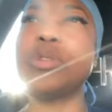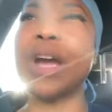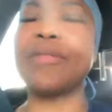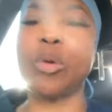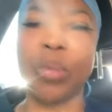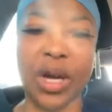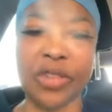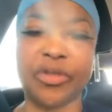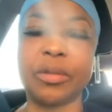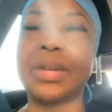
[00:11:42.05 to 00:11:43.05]
You have a
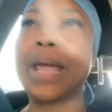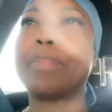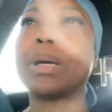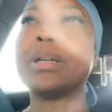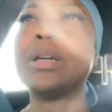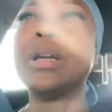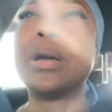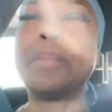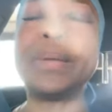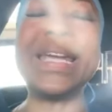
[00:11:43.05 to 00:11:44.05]
wonderful day, but
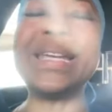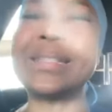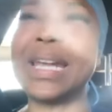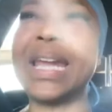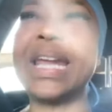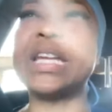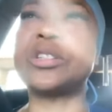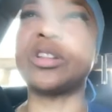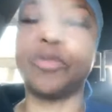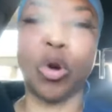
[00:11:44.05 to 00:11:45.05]
please
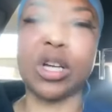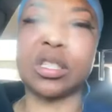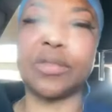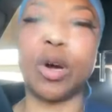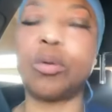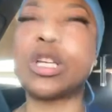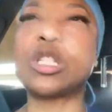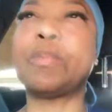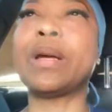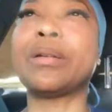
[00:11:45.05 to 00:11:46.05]
heed to the voice of
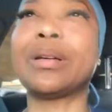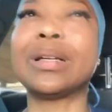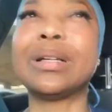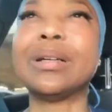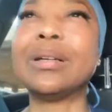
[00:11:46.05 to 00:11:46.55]
Holy Spirit.